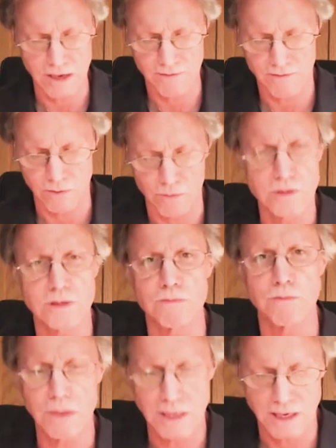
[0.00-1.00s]
giver, which
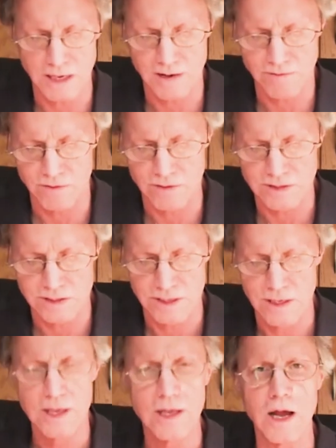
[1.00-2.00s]
being a giver is
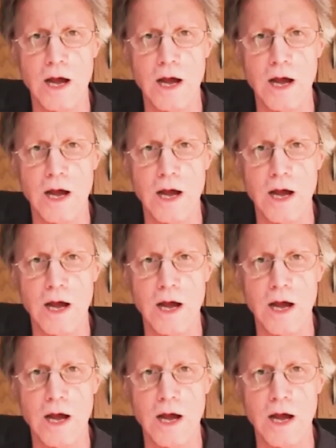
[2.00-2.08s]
